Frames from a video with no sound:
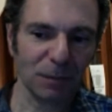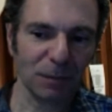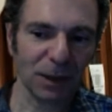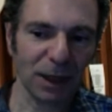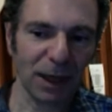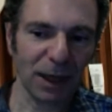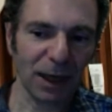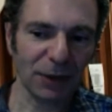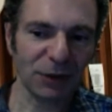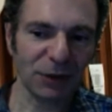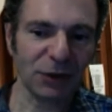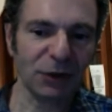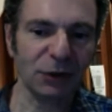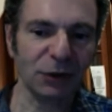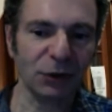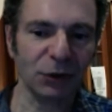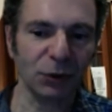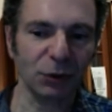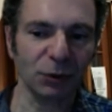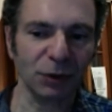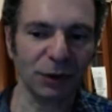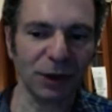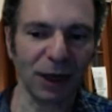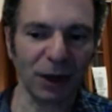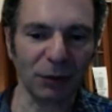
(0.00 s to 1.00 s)
has to do
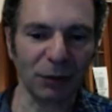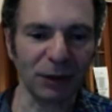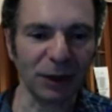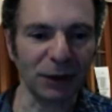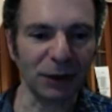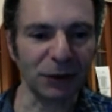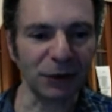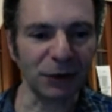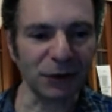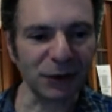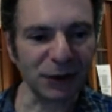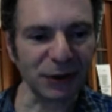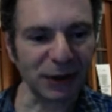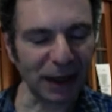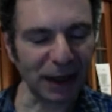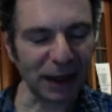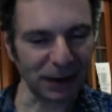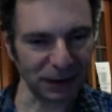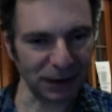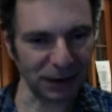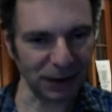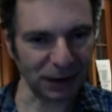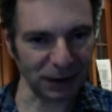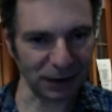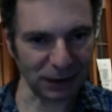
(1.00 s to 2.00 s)
with how we
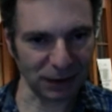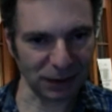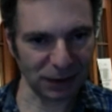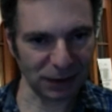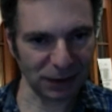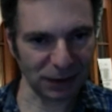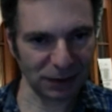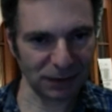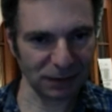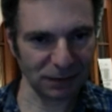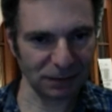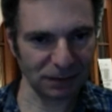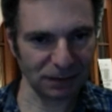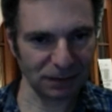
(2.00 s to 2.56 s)
understand things